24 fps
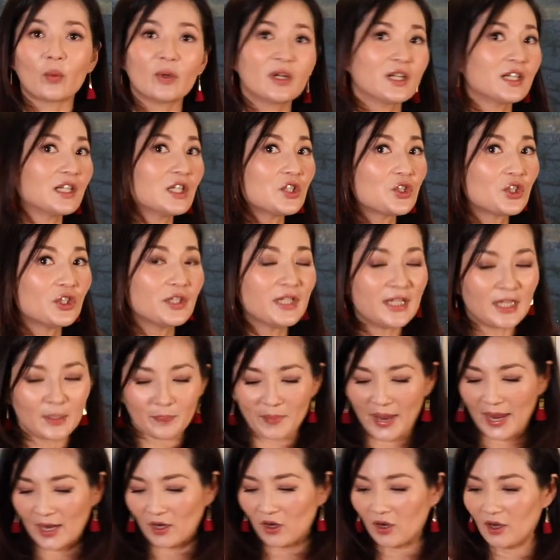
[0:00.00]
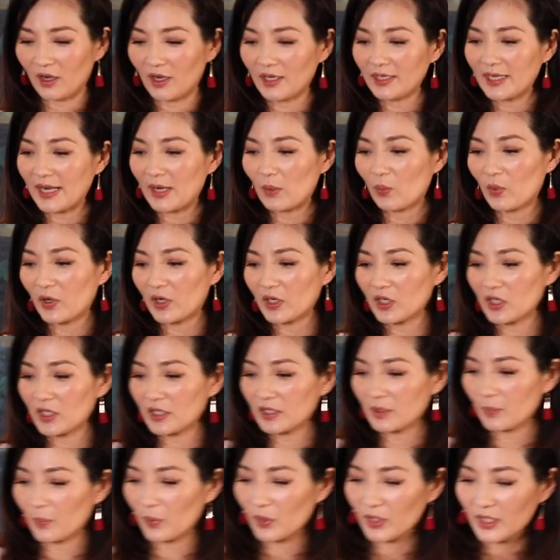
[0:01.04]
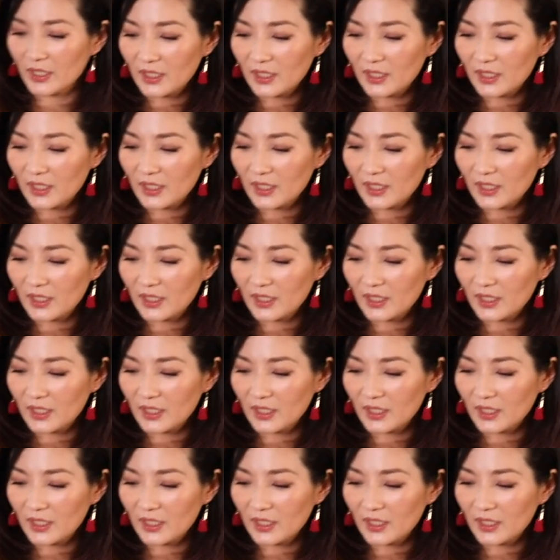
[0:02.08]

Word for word: we're gonna turn the heat back on and we're gonna put